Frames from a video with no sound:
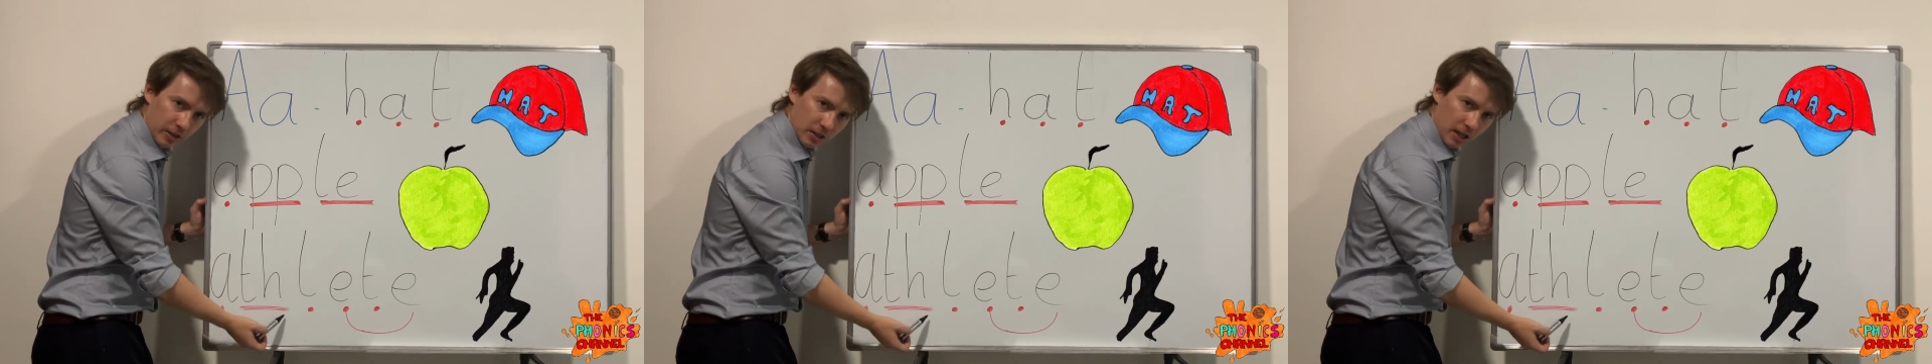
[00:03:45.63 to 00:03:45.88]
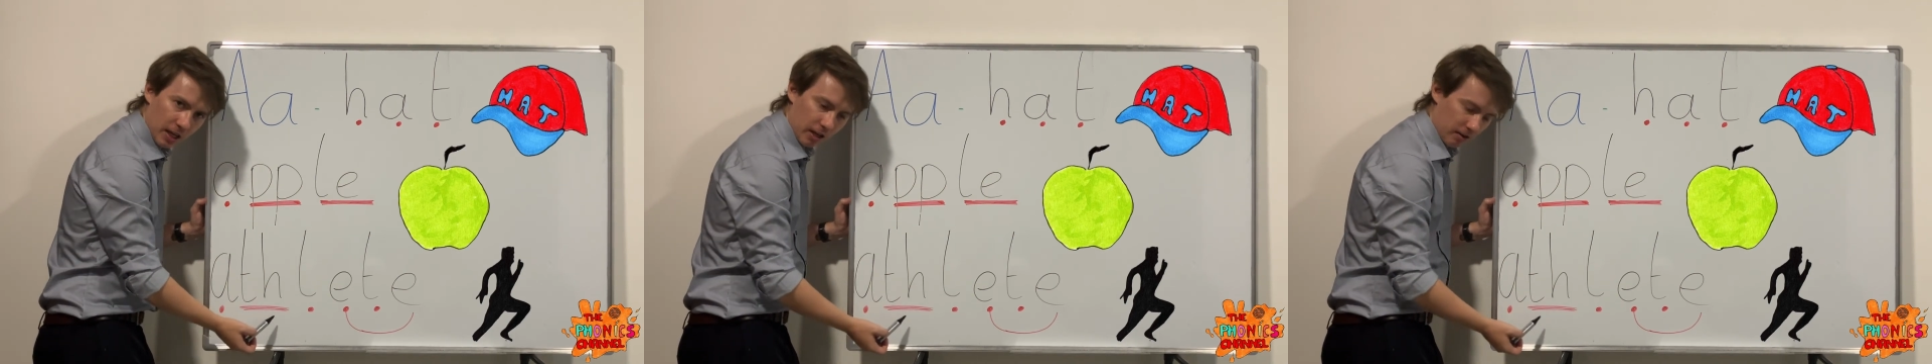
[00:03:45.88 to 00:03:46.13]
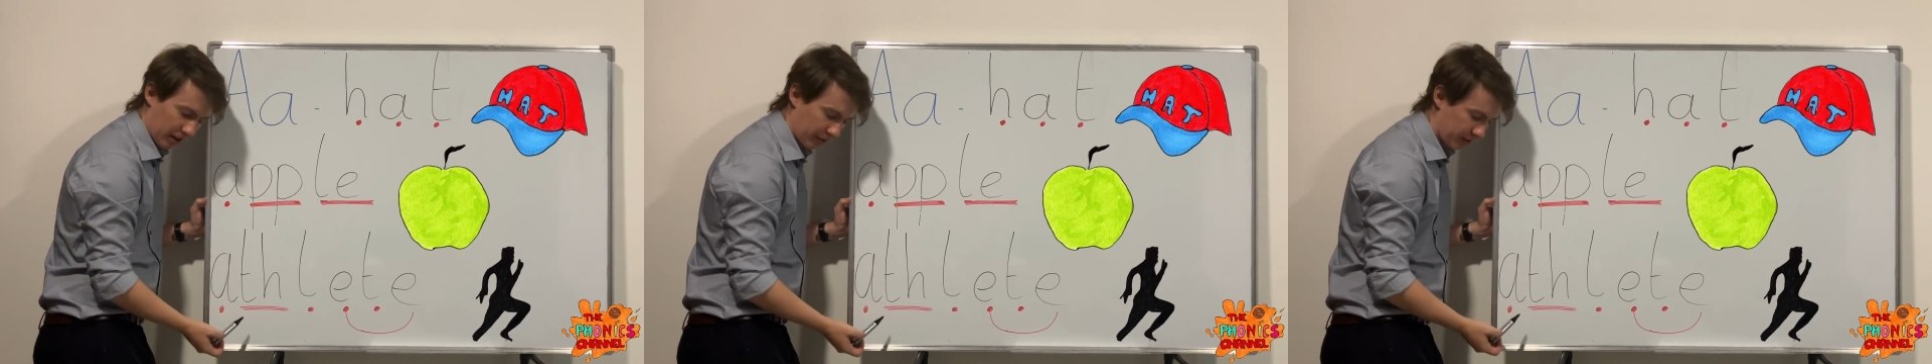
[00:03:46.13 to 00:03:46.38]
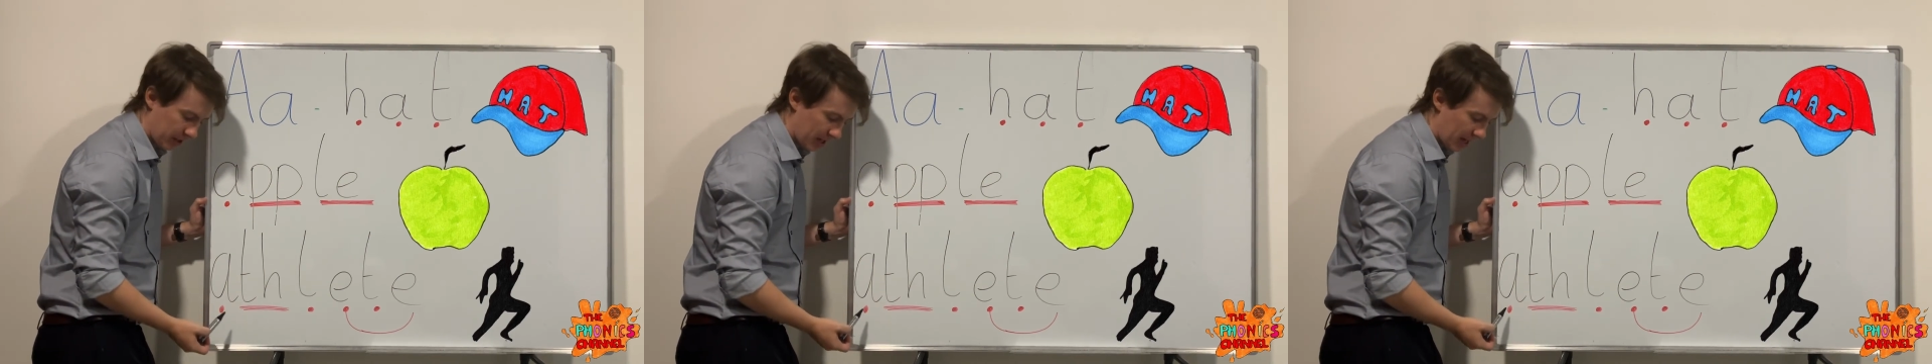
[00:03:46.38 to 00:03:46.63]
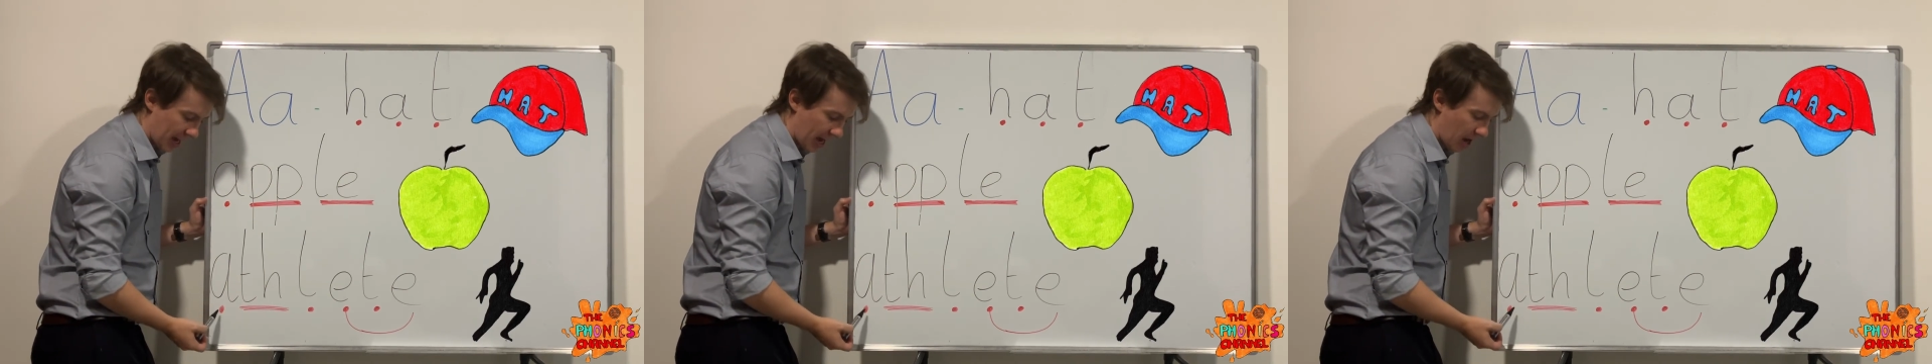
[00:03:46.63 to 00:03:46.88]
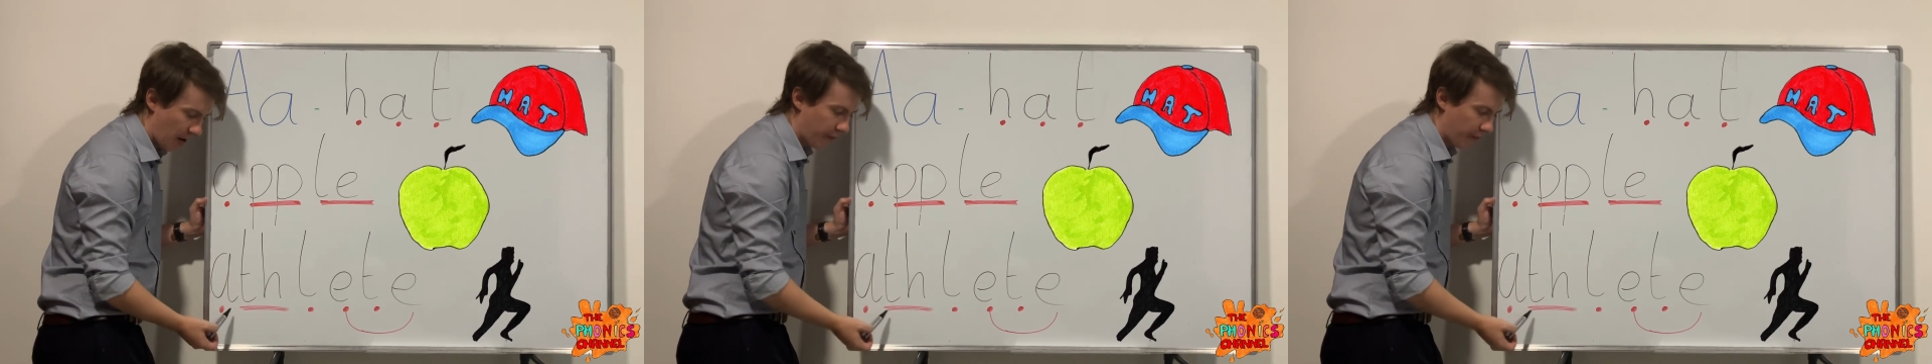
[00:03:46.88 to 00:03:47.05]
digraph here. A,